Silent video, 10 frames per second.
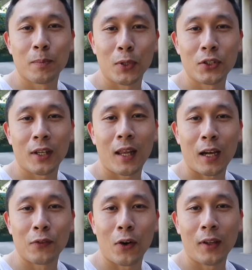budget that
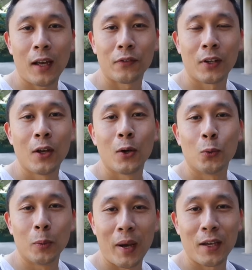I've got left
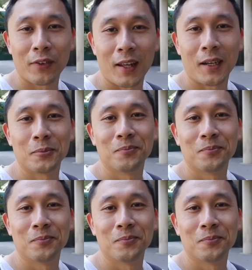will pay for that.